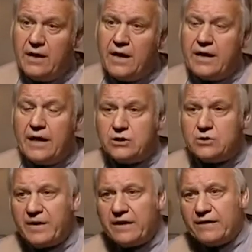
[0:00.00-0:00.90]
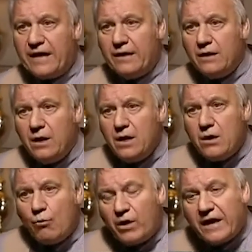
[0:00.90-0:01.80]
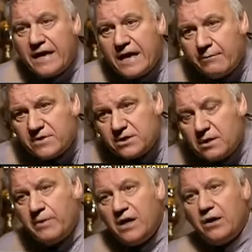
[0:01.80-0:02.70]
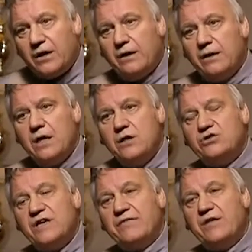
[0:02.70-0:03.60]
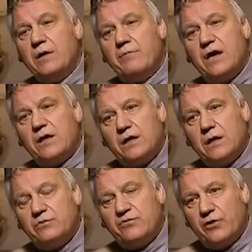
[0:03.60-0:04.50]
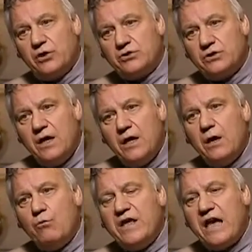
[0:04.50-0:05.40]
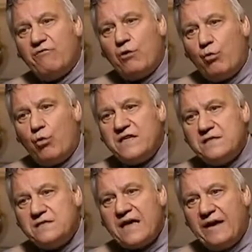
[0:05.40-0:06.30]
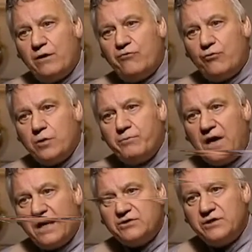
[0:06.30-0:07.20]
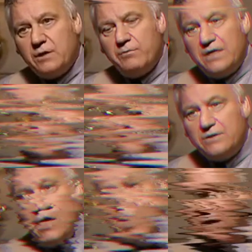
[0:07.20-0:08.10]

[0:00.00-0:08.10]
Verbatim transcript: And I expect that. What I am is an American. You see, I think America comes first. And we have a one sided foreign policy in the East.